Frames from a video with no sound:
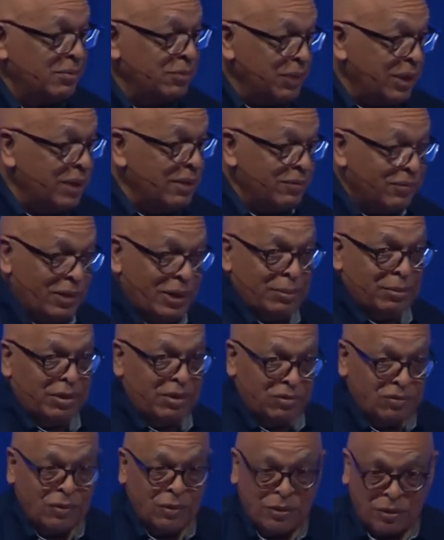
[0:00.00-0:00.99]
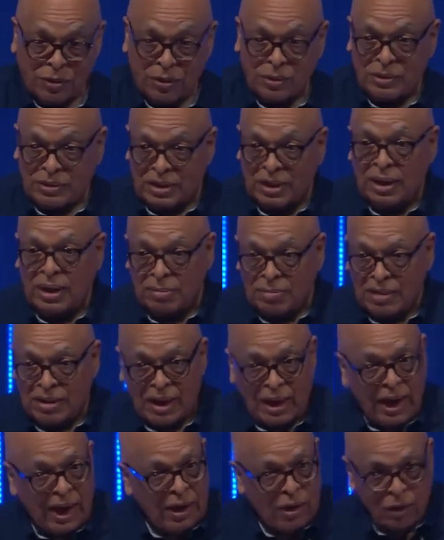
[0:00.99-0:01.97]
he's reading Philippians 4.13,
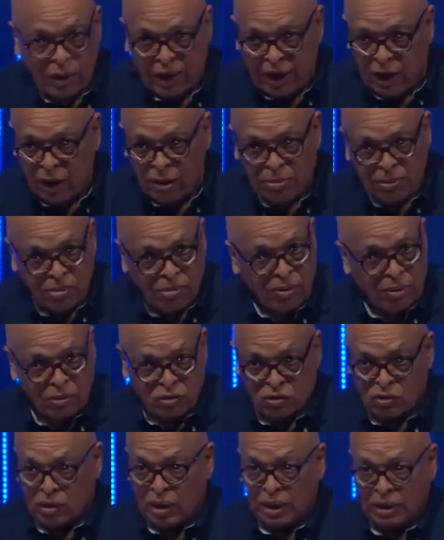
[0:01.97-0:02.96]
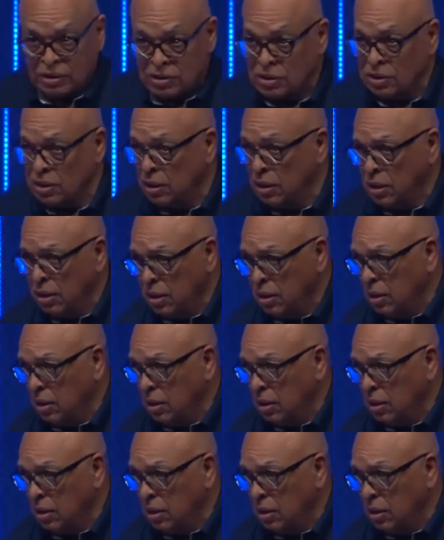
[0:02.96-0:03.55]
but that ain't going to help him throw strikes.